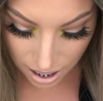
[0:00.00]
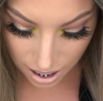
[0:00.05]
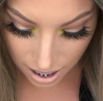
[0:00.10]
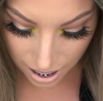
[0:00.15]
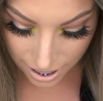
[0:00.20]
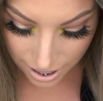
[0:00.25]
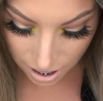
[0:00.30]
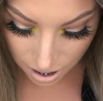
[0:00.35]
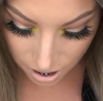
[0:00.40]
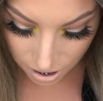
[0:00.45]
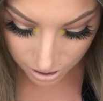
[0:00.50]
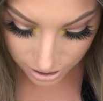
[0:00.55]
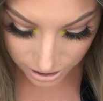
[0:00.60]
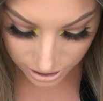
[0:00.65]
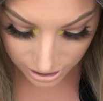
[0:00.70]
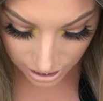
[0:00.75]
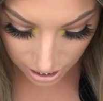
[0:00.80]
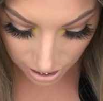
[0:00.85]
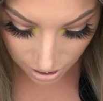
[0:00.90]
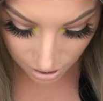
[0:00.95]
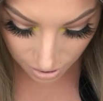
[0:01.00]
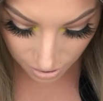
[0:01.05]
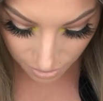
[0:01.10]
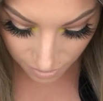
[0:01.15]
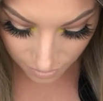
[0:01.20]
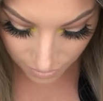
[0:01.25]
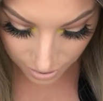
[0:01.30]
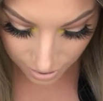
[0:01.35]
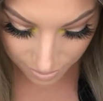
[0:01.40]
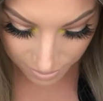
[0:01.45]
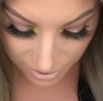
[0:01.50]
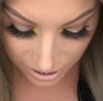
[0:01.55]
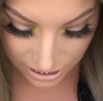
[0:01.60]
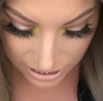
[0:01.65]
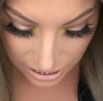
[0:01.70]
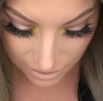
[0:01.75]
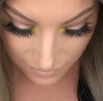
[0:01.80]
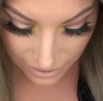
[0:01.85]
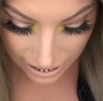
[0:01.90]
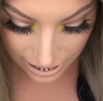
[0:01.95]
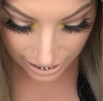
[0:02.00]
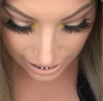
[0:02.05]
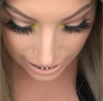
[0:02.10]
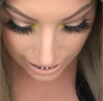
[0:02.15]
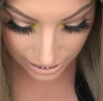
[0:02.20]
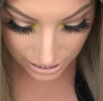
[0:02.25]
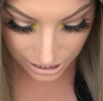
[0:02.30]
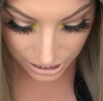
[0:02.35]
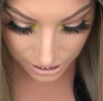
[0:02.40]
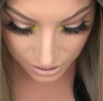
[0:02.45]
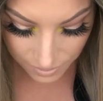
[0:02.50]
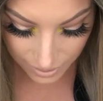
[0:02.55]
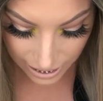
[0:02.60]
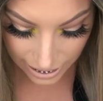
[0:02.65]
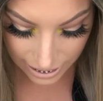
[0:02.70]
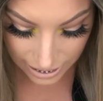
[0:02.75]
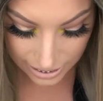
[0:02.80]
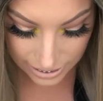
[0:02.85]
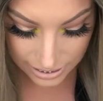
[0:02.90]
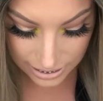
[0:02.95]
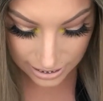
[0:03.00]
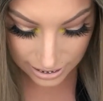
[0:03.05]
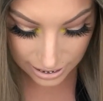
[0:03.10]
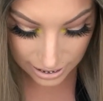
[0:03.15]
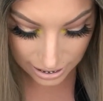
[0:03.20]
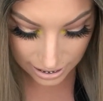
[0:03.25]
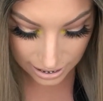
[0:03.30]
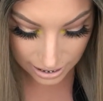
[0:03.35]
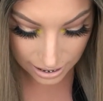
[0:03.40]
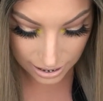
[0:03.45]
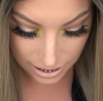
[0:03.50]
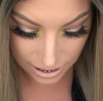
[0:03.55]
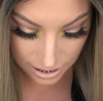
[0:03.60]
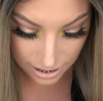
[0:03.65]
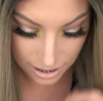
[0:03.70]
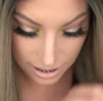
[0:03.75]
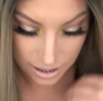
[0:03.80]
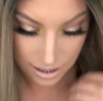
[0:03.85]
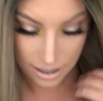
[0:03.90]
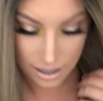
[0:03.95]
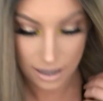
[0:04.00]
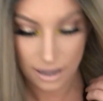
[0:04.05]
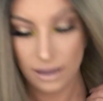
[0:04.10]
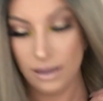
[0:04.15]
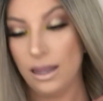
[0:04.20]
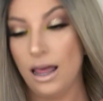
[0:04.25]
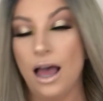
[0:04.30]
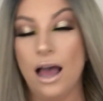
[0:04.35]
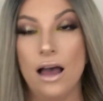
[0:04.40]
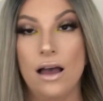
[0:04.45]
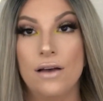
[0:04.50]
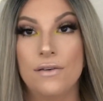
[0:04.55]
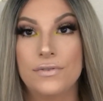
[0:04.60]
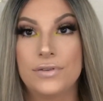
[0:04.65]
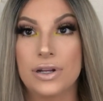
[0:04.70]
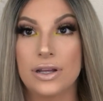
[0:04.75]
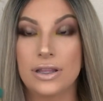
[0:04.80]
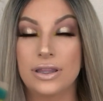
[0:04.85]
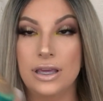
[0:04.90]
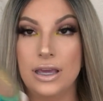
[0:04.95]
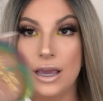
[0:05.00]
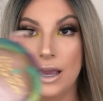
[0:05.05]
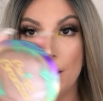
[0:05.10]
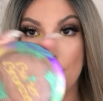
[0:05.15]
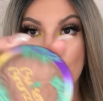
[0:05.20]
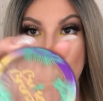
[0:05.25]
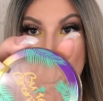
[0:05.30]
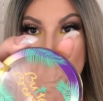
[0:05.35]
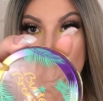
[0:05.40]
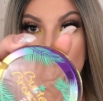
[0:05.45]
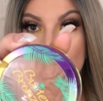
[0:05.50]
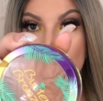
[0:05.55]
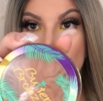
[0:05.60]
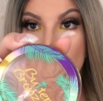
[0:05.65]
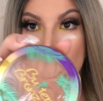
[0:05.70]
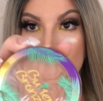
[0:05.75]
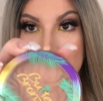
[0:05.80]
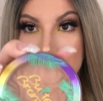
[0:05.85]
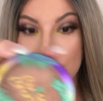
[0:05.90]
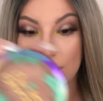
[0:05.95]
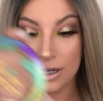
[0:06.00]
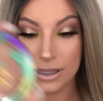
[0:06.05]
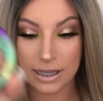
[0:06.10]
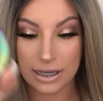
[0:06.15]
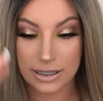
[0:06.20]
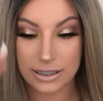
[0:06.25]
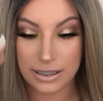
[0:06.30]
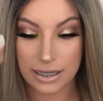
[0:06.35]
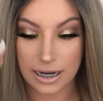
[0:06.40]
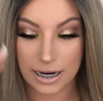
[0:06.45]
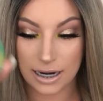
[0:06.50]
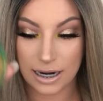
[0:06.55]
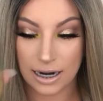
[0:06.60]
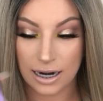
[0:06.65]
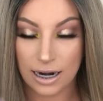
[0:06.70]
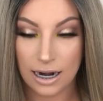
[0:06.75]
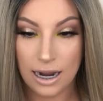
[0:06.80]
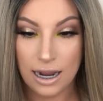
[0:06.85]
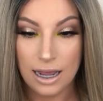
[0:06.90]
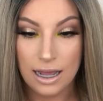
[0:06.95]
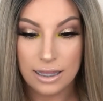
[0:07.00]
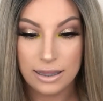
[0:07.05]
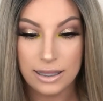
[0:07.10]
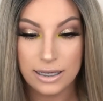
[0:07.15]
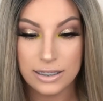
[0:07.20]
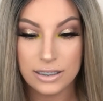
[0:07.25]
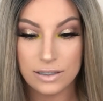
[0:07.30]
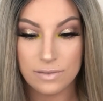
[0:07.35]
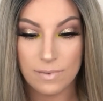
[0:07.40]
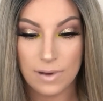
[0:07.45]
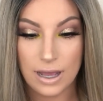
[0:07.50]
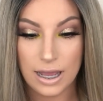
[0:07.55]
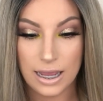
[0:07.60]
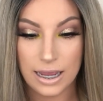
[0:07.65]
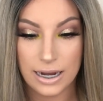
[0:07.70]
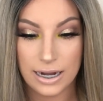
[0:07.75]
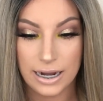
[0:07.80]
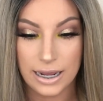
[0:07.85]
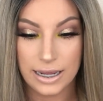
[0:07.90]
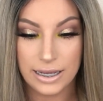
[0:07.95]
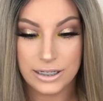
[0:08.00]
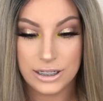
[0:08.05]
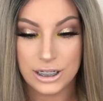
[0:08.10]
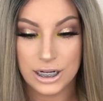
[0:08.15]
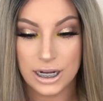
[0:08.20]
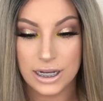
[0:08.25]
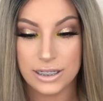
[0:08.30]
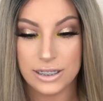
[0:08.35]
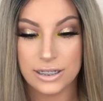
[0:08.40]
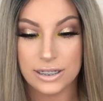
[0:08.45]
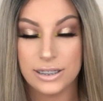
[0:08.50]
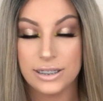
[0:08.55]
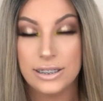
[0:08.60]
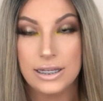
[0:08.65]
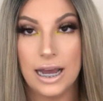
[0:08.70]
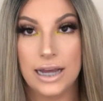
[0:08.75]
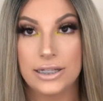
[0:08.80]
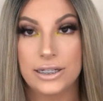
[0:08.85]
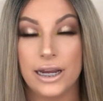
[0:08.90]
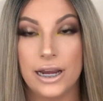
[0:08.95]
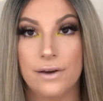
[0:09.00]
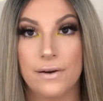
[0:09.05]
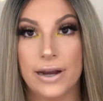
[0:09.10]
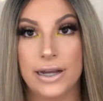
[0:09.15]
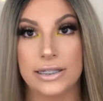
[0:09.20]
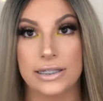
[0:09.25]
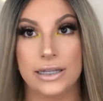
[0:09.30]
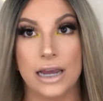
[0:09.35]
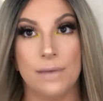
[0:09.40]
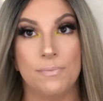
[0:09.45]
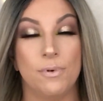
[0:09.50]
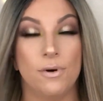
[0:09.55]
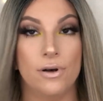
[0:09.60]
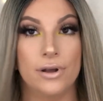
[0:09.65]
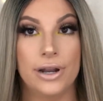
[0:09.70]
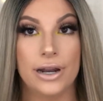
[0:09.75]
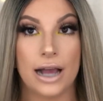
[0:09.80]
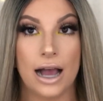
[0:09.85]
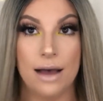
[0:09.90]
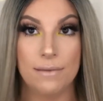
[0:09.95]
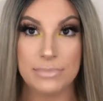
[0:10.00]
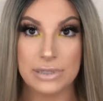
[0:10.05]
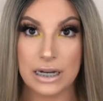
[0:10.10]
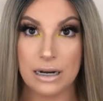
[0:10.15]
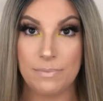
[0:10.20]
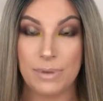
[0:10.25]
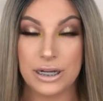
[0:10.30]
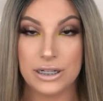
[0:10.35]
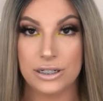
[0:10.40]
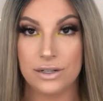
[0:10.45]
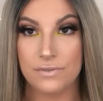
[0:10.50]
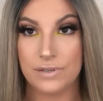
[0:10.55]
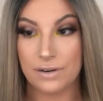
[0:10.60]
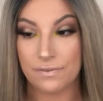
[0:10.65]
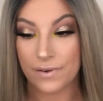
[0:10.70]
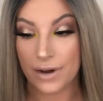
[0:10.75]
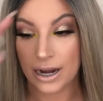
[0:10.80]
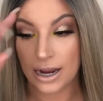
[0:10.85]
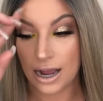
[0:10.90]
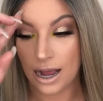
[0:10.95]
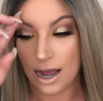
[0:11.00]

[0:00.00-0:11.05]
I also, let me see if I can get to it. Loved the butter bronzer this year. This one is just such a great staple, and it comes in a bunch of different